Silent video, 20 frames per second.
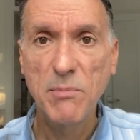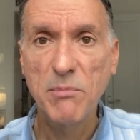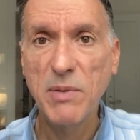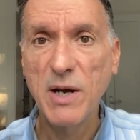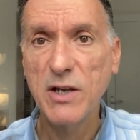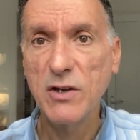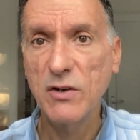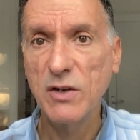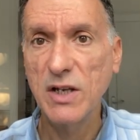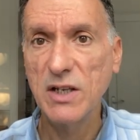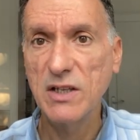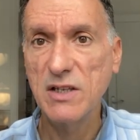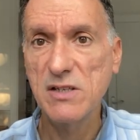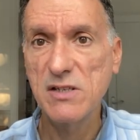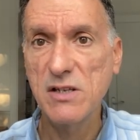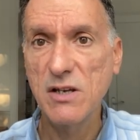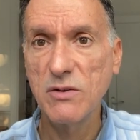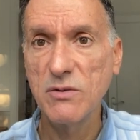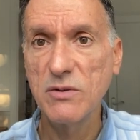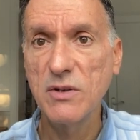
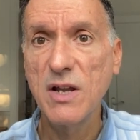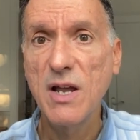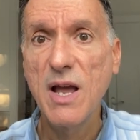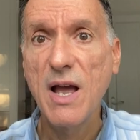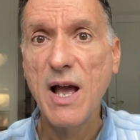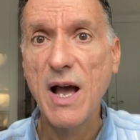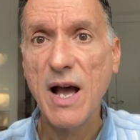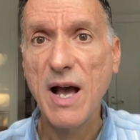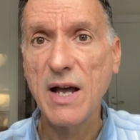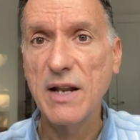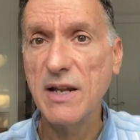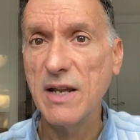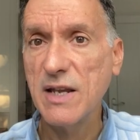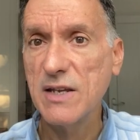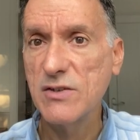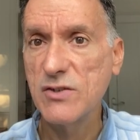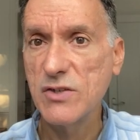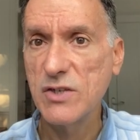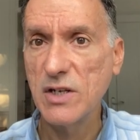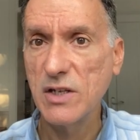pioglitazone, and
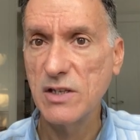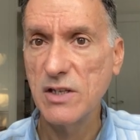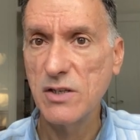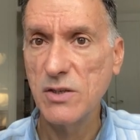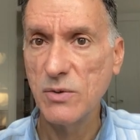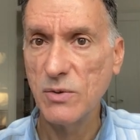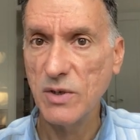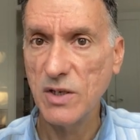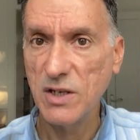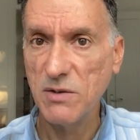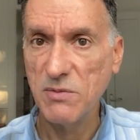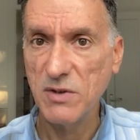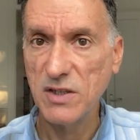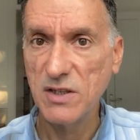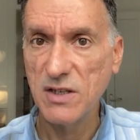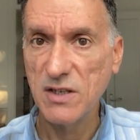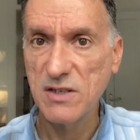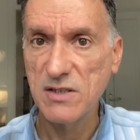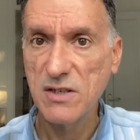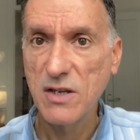SGLT2
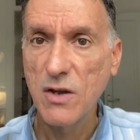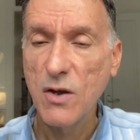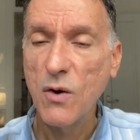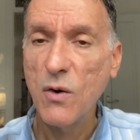inhibitors